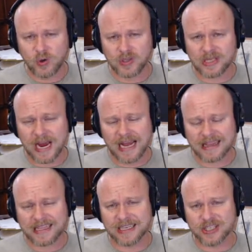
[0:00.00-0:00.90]
got
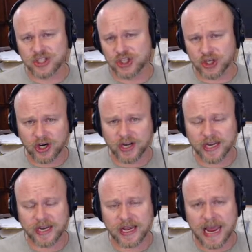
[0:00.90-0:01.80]
this
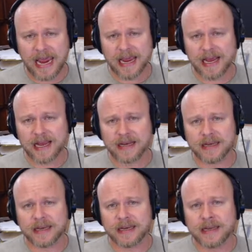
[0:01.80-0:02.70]
journey,
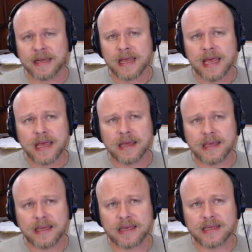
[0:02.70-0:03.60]
and
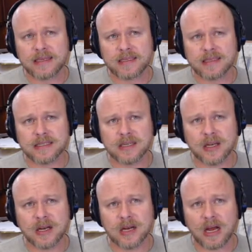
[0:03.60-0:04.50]
he's
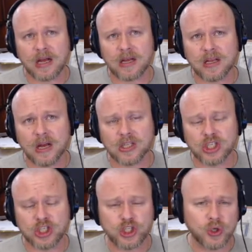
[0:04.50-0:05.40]
a
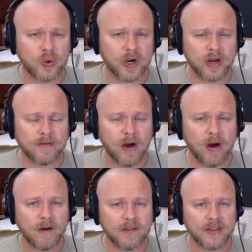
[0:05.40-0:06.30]
steward of
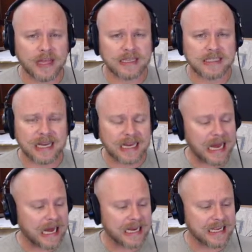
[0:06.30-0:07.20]
all the things that
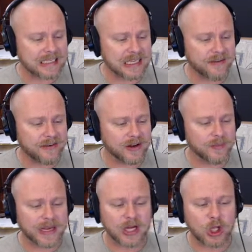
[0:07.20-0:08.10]
God has given
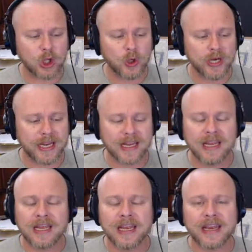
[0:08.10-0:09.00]
him, including
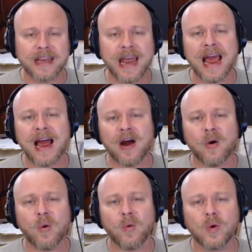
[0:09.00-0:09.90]
now
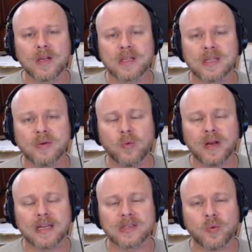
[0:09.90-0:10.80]
what
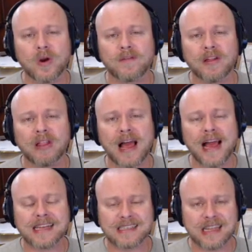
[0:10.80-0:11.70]
is one of the
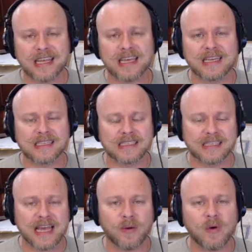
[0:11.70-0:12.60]
last things
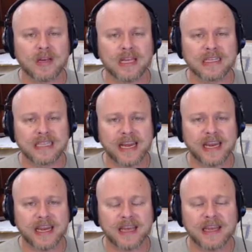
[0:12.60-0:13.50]
that one can
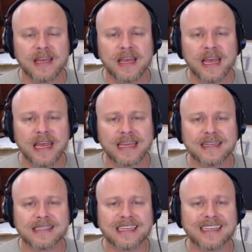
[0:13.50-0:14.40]
take
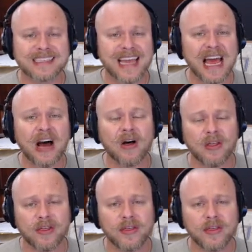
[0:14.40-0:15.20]
is his health,